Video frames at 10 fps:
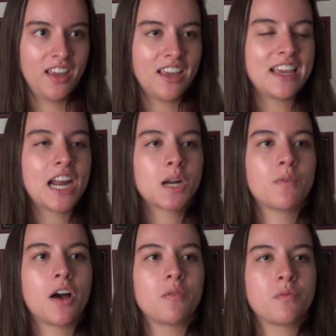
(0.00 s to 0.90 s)
He cared
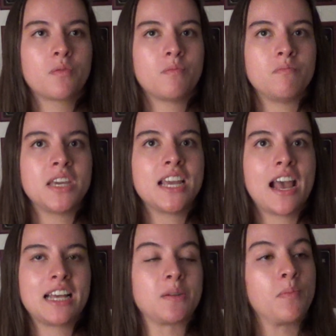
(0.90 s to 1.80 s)
about me
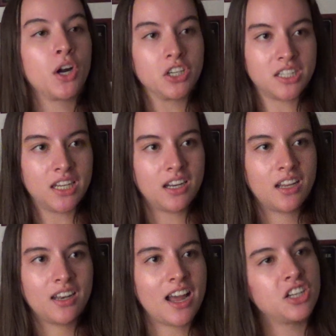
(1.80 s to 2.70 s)
as a
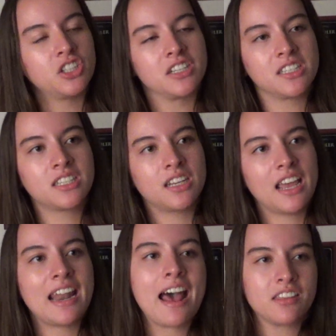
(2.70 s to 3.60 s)
person, not just
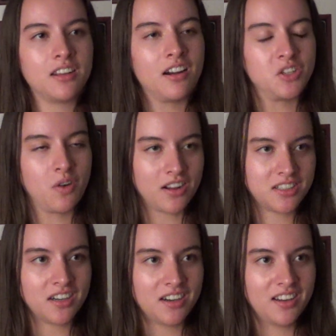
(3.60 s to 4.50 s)
an athlete on his
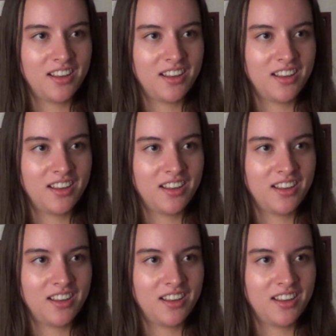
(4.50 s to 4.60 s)
roster.